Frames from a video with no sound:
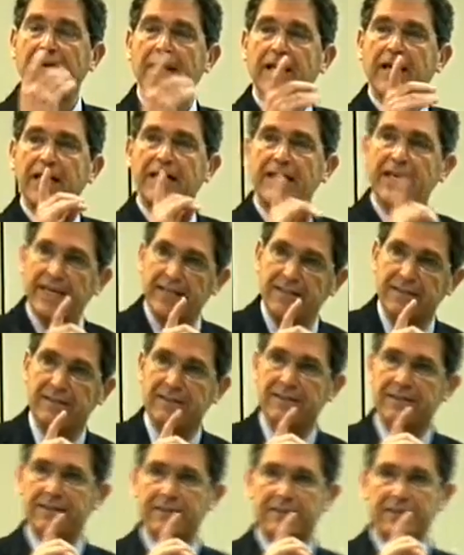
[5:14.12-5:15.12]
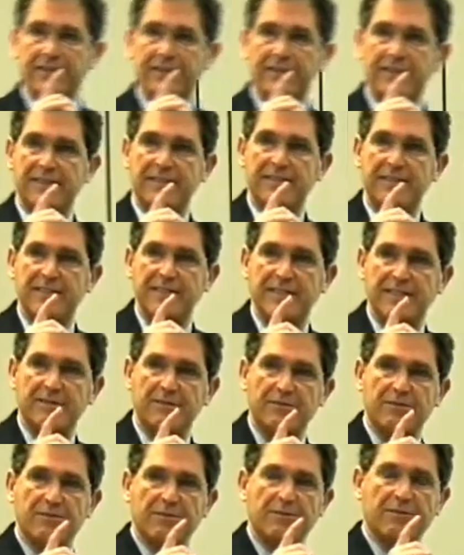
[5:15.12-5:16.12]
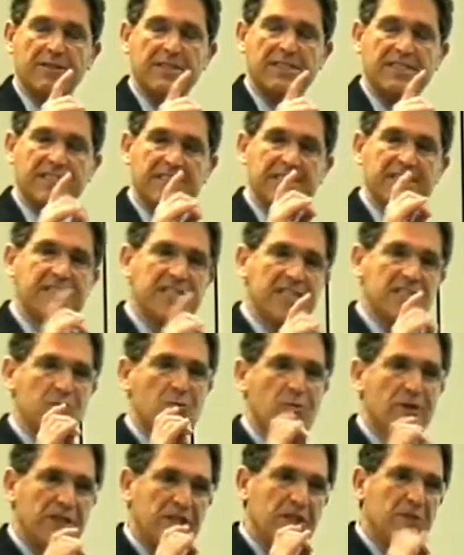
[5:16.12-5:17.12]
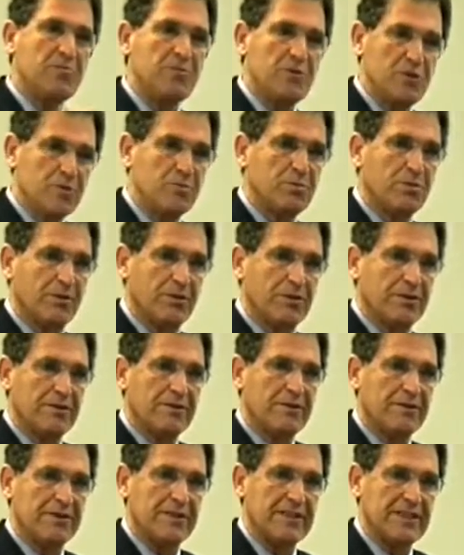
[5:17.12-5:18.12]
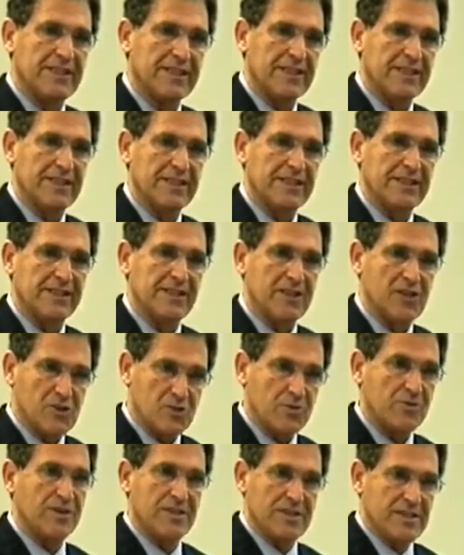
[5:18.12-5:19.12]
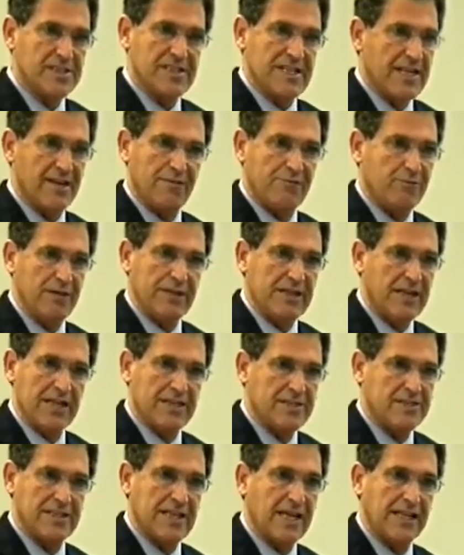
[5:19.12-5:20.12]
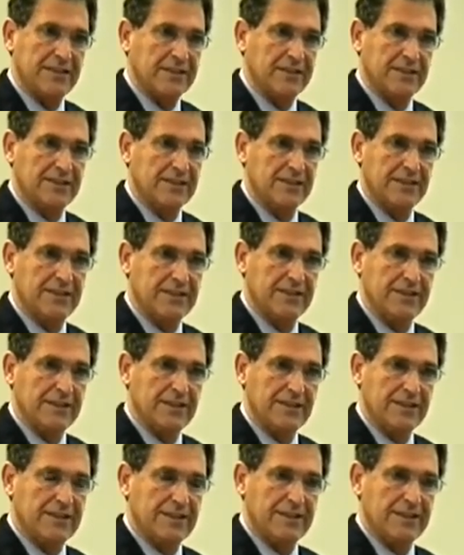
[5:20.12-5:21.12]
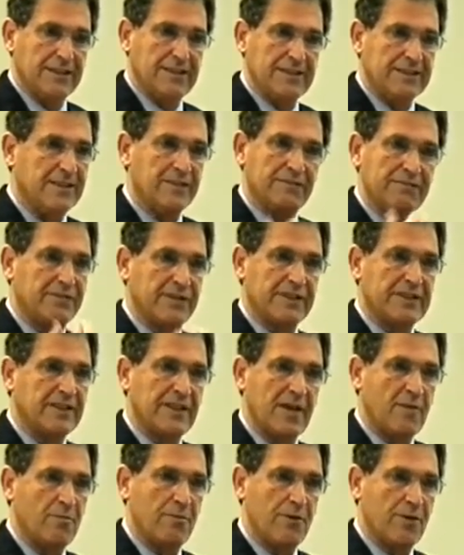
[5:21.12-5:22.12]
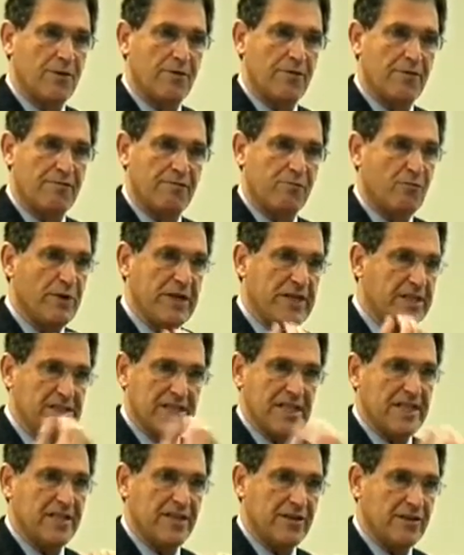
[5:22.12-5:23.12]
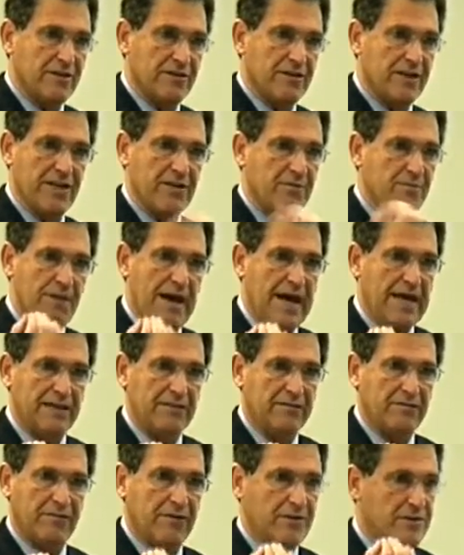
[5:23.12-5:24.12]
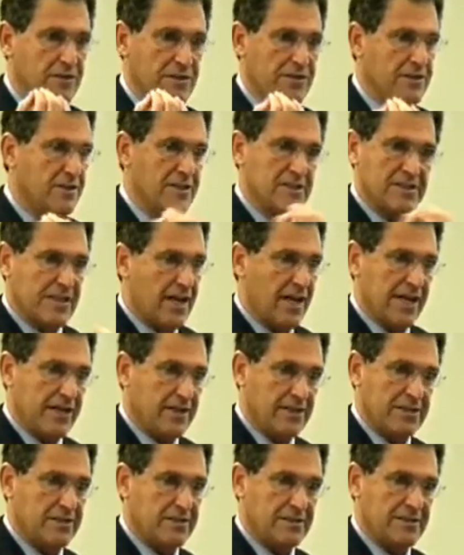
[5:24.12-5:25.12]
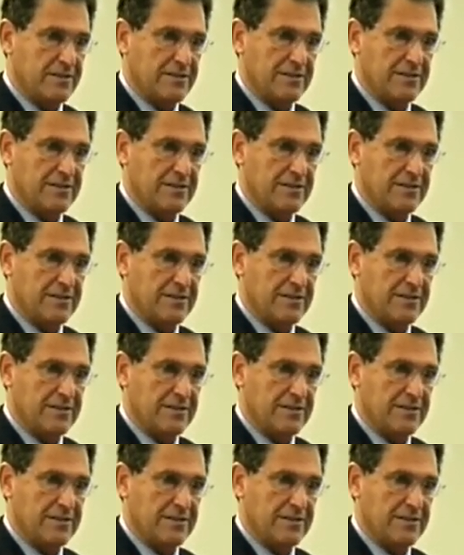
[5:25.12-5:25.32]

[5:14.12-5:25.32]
again, since it's within pupil, the student himself will not study different number of weeks a year in math versus in science,